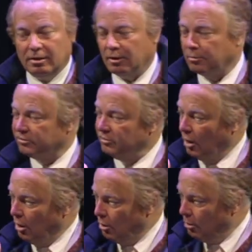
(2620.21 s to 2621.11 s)
there was
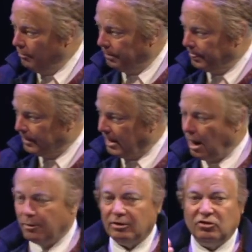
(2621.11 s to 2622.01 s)
no
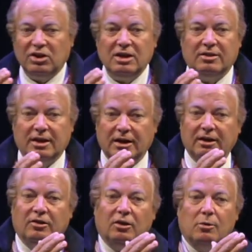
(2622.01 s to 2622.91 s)
guarantee that
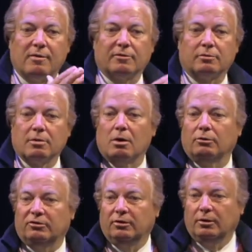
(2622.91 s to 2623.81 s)
anything you ever
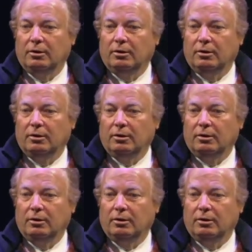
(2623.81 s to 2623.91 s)
wrote